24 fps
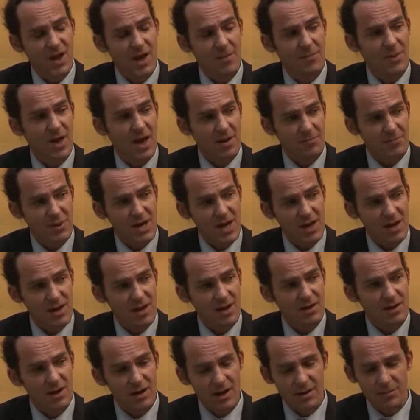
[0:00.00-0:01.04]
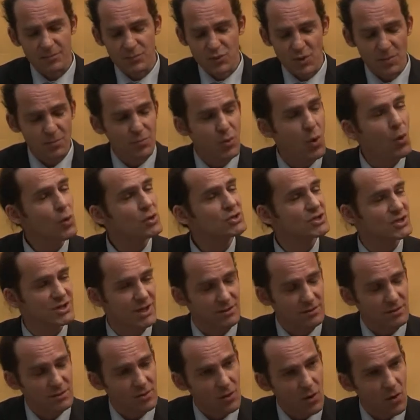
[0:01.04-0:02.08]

a, a, big uh, proportion